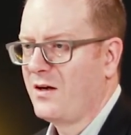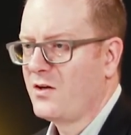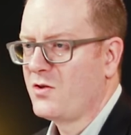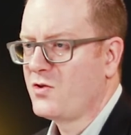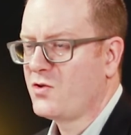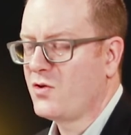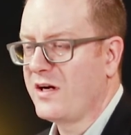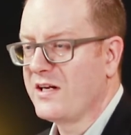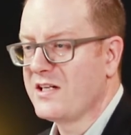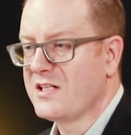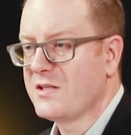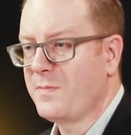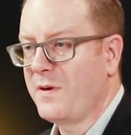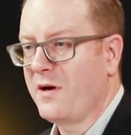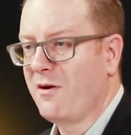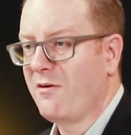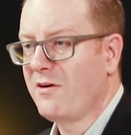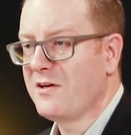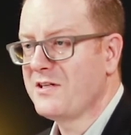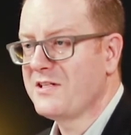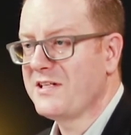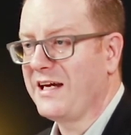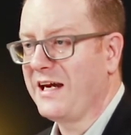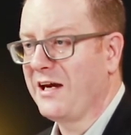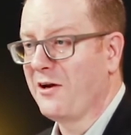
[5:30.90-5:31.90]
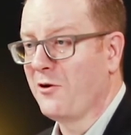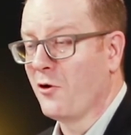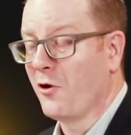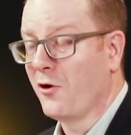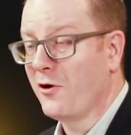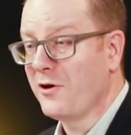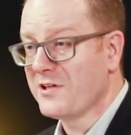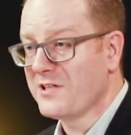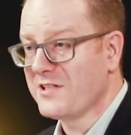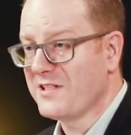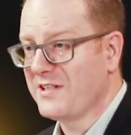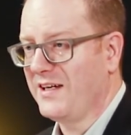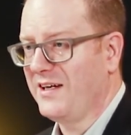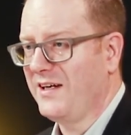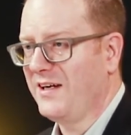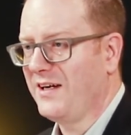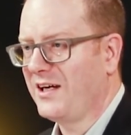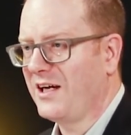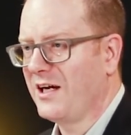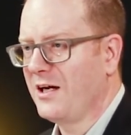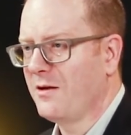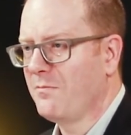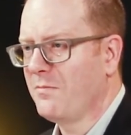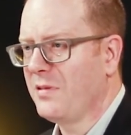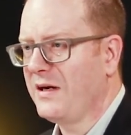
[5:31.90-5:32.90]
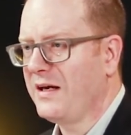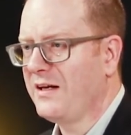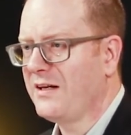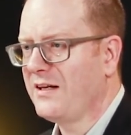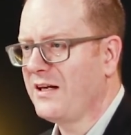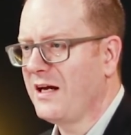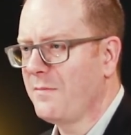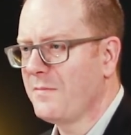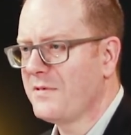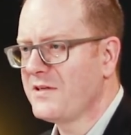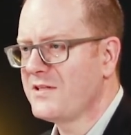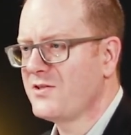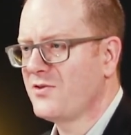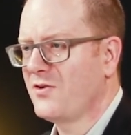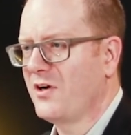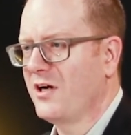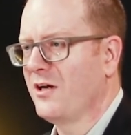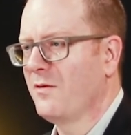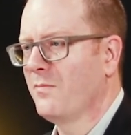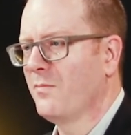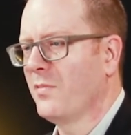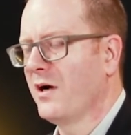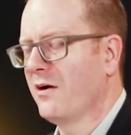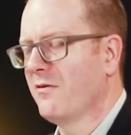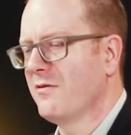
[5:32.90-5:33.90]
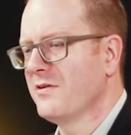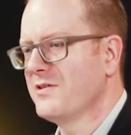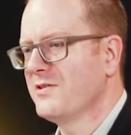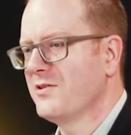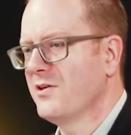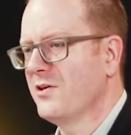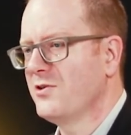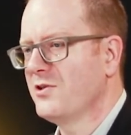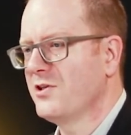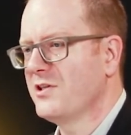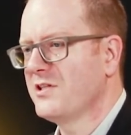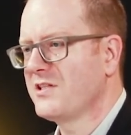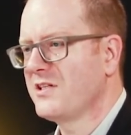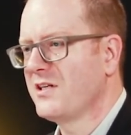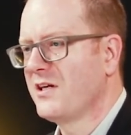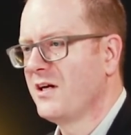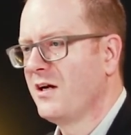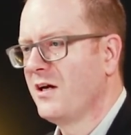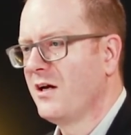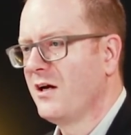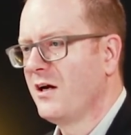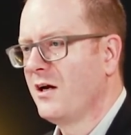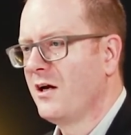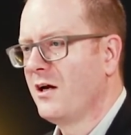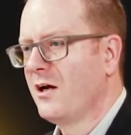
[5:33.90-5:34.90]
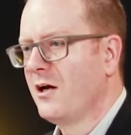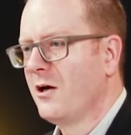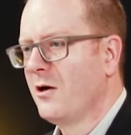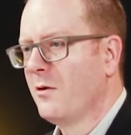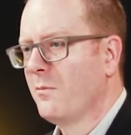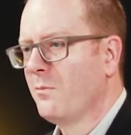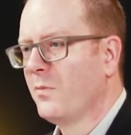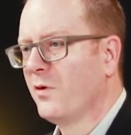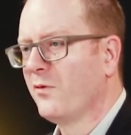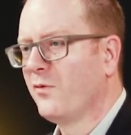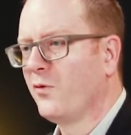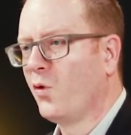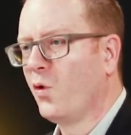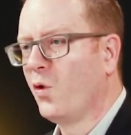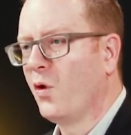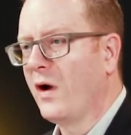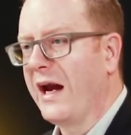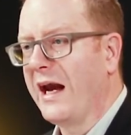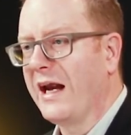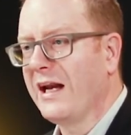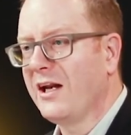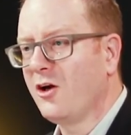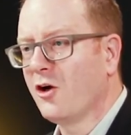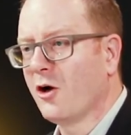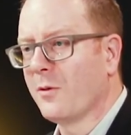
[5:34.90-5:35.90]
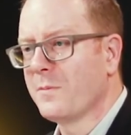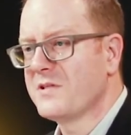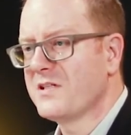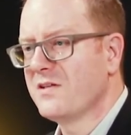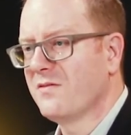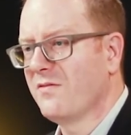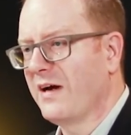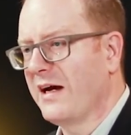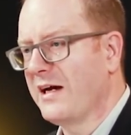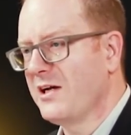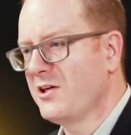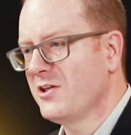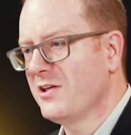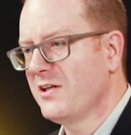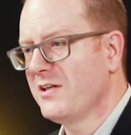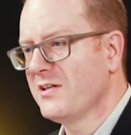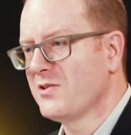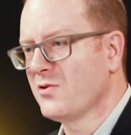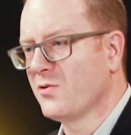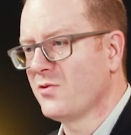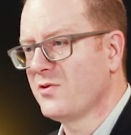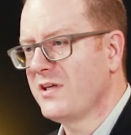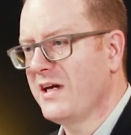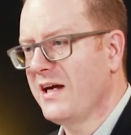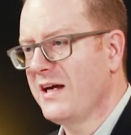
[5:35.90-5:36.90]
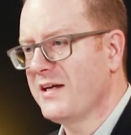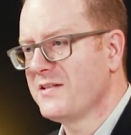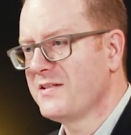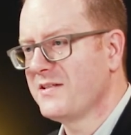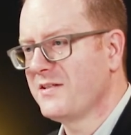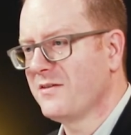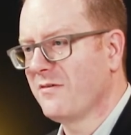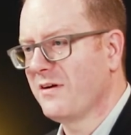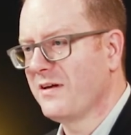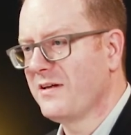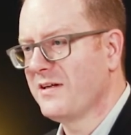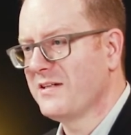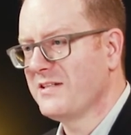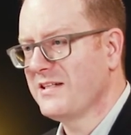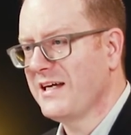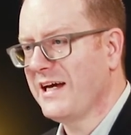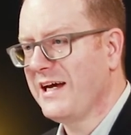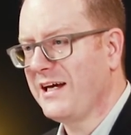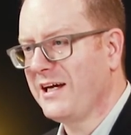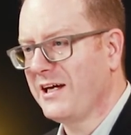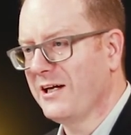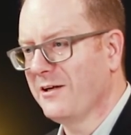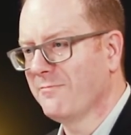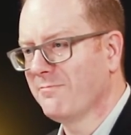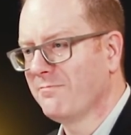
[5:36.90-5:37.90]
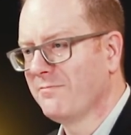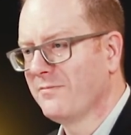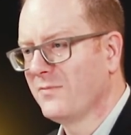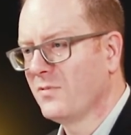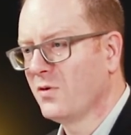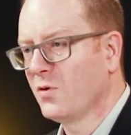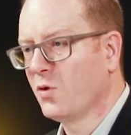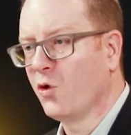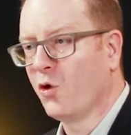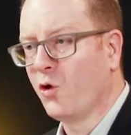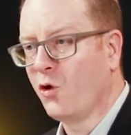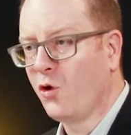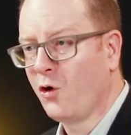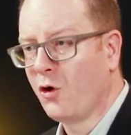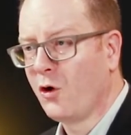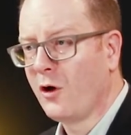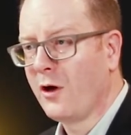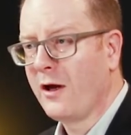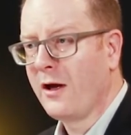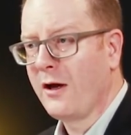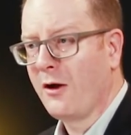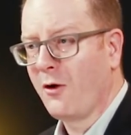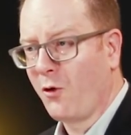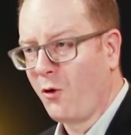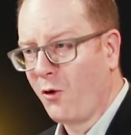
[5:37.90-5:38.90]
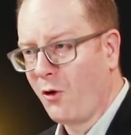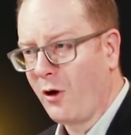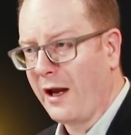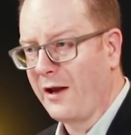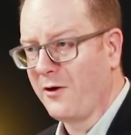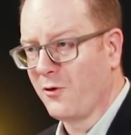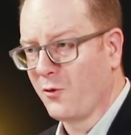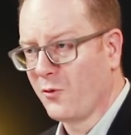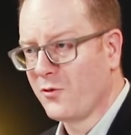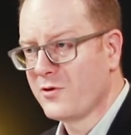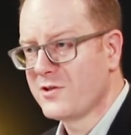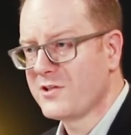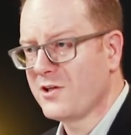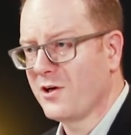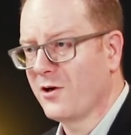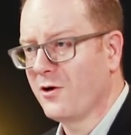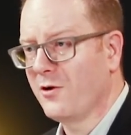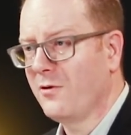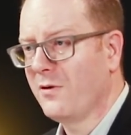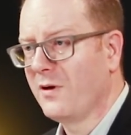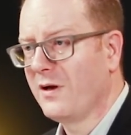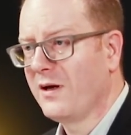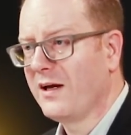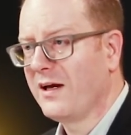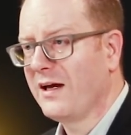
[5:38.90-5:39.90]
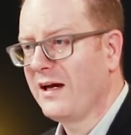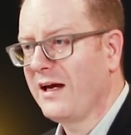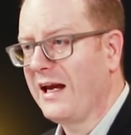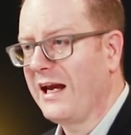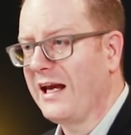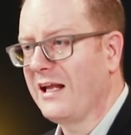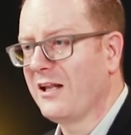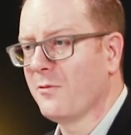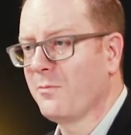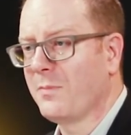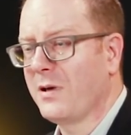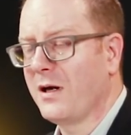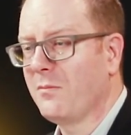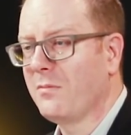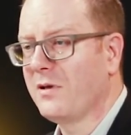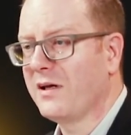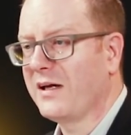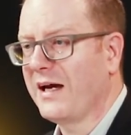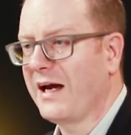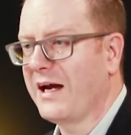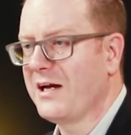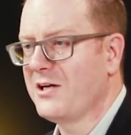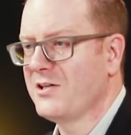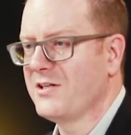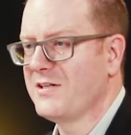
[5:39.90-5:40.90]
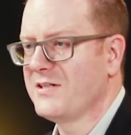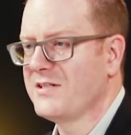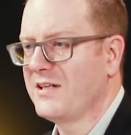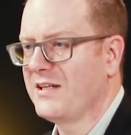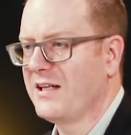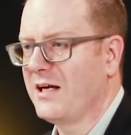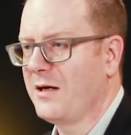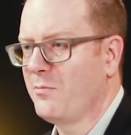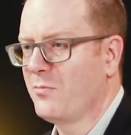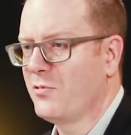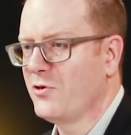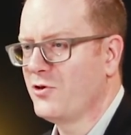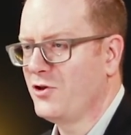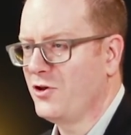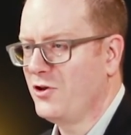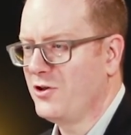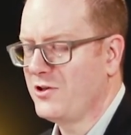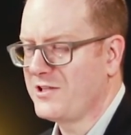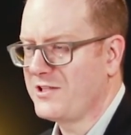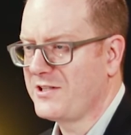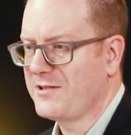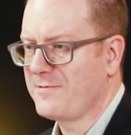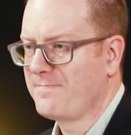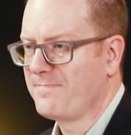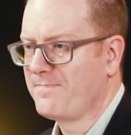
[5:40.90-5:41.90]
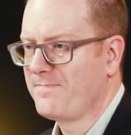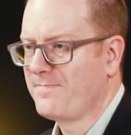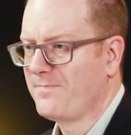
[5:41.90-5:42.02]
Transparency and honesty can be demonstrated by researchers before any observations or tests are undertaken, and also in the publications that they produce.